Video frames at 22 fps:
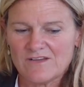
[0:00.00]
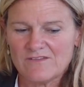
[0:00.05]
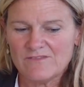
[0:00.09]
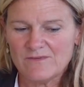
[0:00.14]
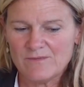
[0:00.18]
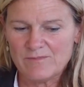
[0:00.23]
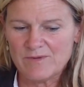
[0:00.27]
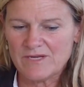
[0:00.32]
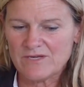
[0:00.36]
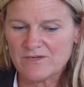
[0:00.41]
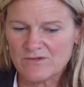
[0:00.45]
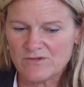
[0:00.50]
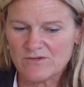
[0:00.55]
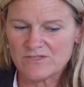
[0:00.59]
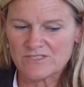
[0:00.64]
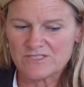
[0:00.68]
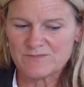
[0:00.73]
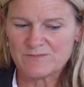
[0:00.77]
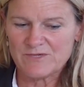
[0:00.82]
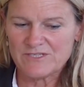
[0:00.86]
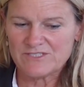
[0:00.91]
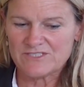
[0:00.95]
of a better
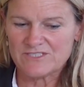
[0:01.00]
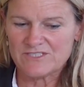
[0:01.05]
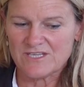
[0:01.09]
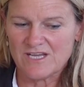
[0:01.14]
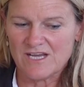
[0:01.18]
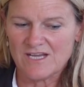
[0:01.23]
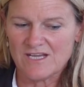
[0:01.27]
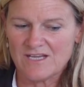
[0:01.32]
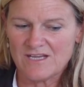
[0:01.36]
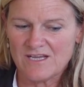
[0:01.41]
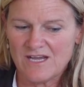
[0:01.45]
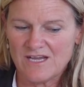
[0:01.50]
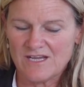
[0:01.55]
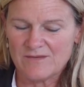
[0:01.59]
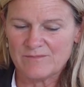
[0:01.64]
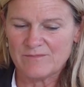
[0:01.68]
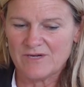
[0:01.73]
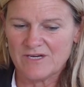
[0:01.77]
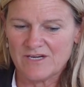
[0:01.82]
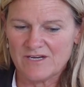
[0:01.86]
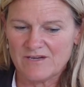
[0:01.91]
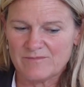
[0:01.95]
expression, I'm
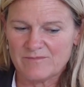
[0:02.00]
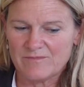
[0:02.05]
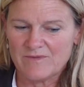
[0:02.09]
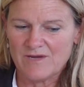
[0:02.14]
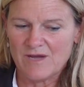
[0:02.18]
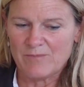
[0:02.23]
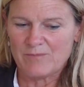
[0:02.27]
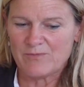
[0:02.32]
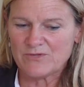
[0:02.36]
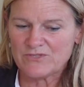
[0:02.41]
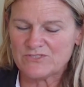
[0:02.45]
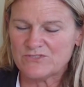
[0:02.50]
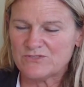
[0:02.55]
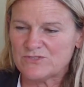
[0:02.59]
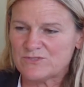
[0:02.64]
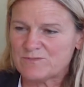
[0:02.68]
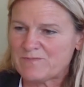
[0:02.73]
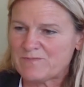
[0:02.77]
a person who's